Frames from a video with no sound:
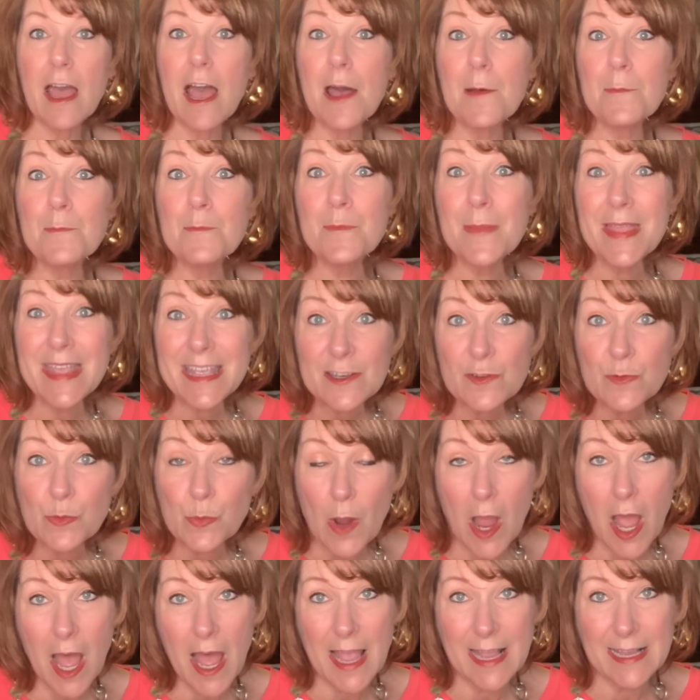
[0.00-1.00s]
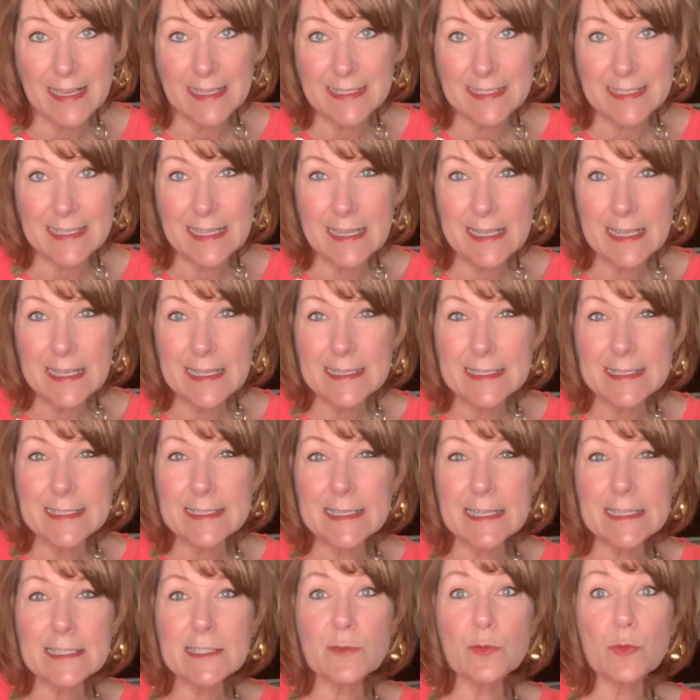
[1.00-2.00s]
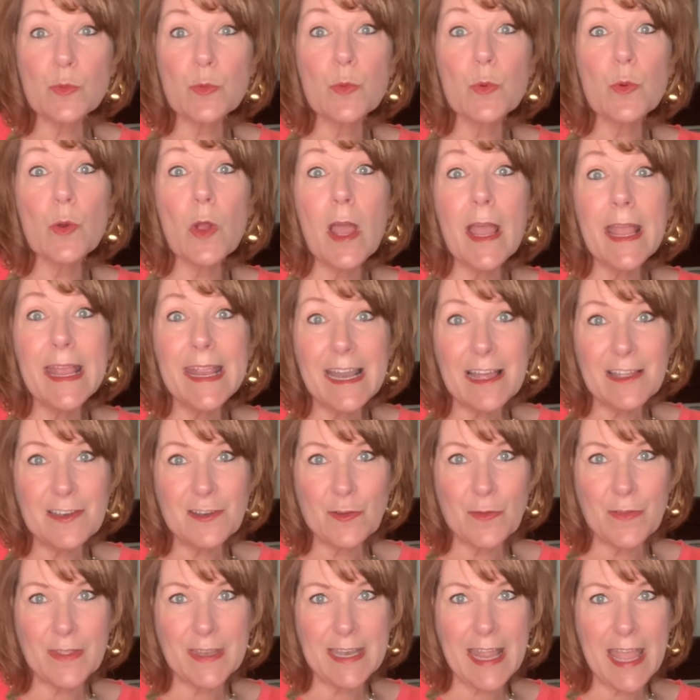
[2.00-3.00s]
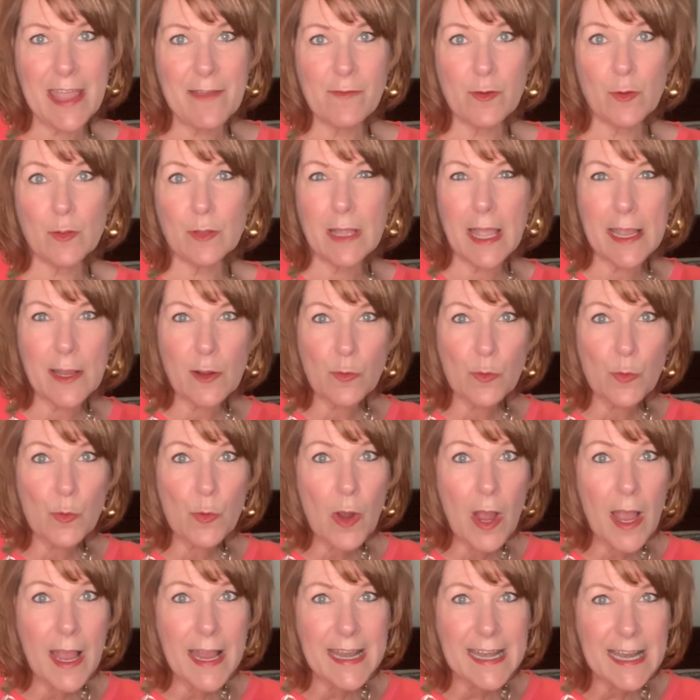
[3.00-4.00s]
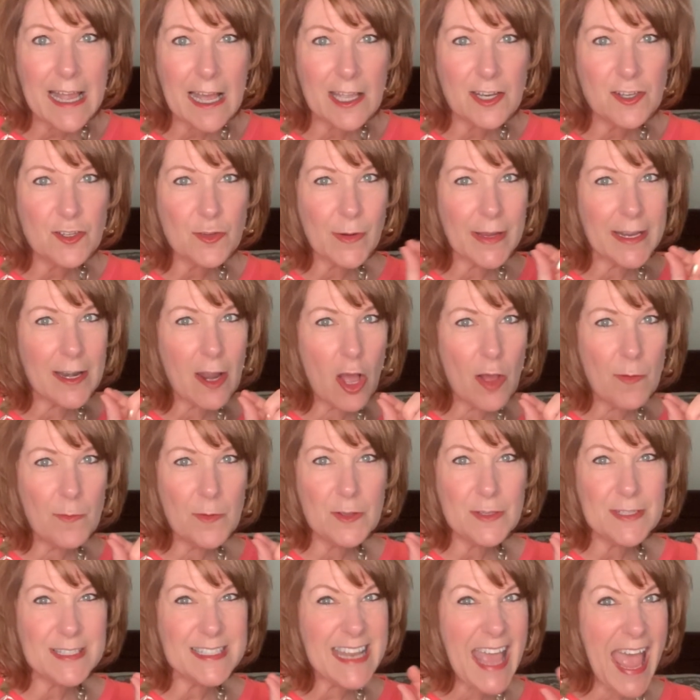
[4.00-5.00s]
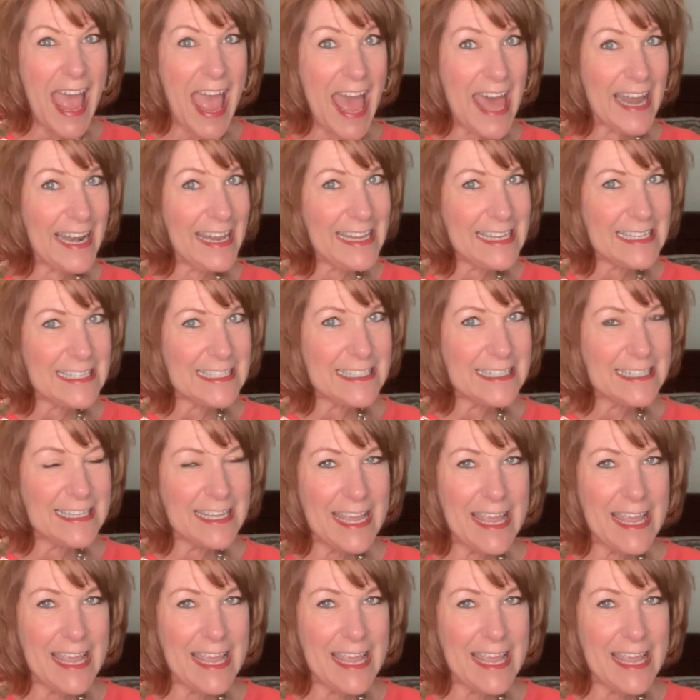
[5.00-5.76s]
A mid rise sits right under the navel, like right under it, almost at it.